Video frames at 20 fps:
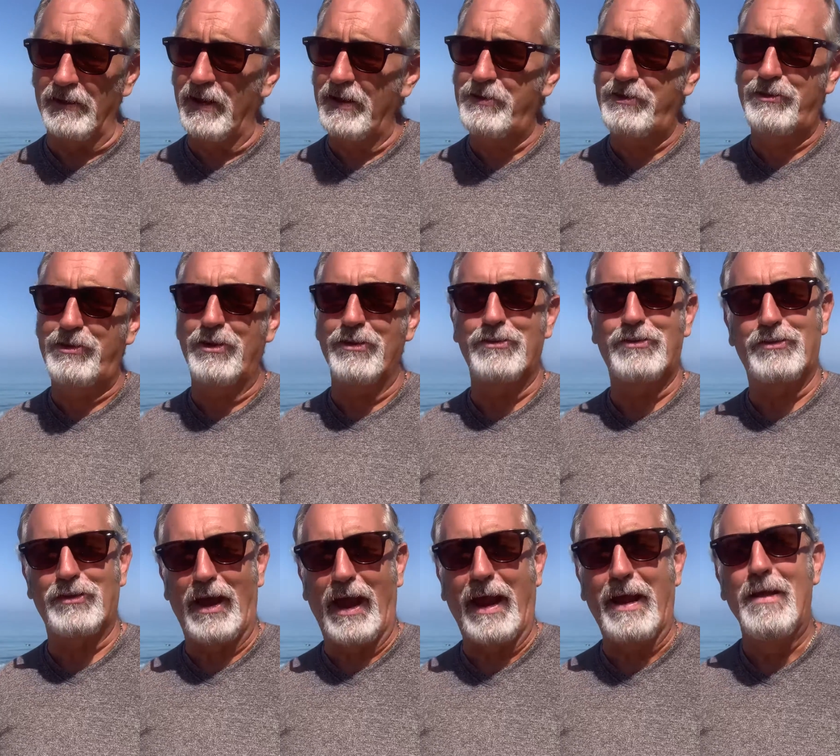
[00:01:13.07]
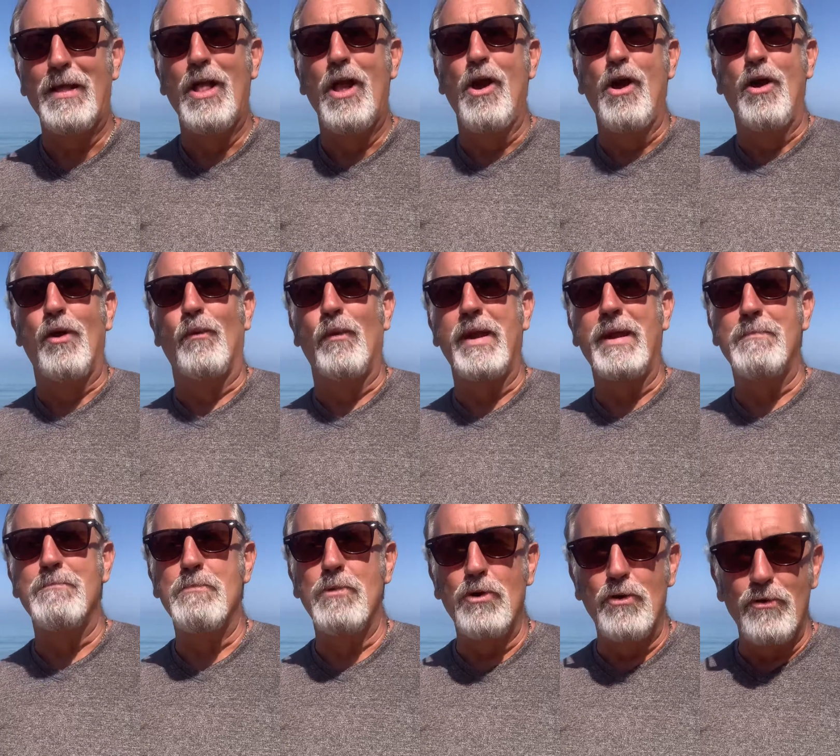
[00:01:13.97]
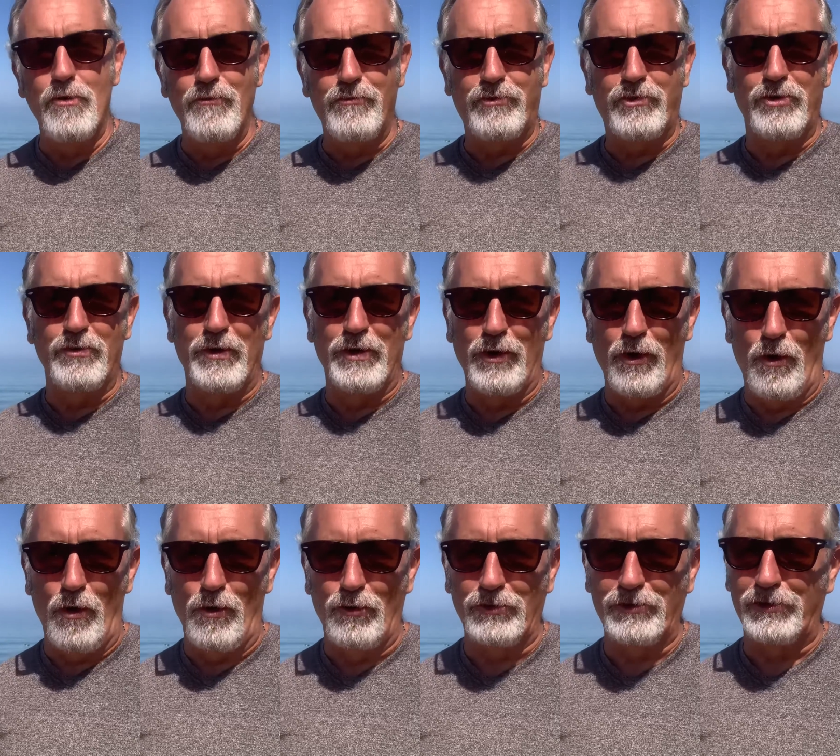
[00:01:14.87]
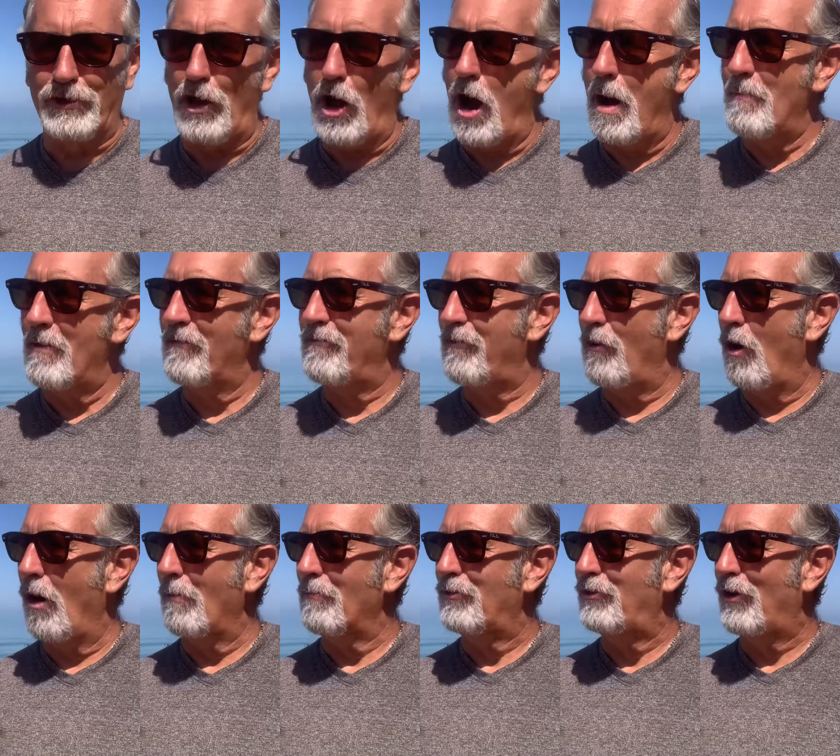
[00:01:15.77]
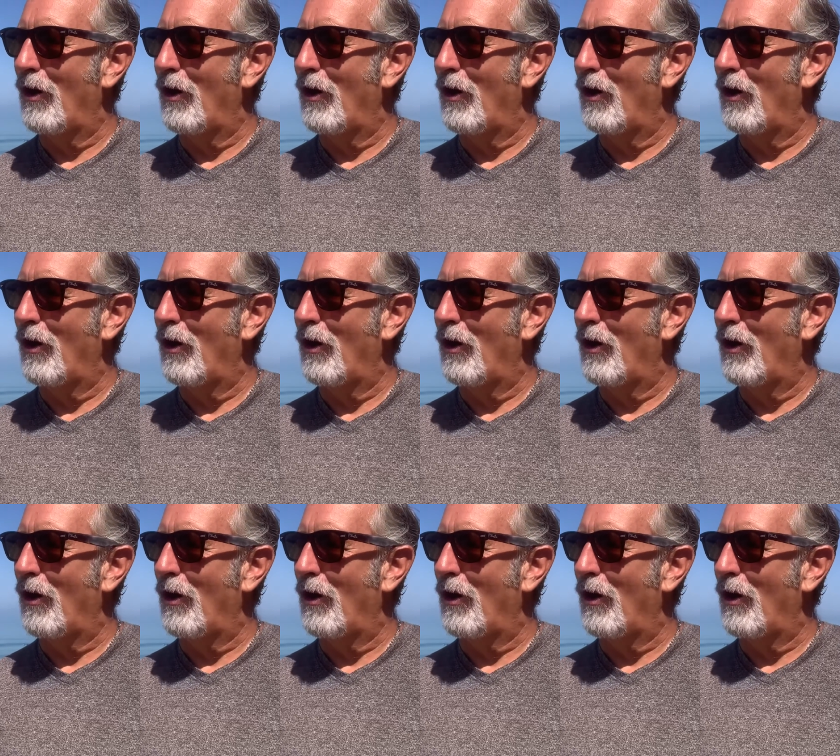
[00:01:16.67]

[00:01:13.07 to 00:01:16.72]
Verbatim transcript: let's just say we moved to an old llama farm.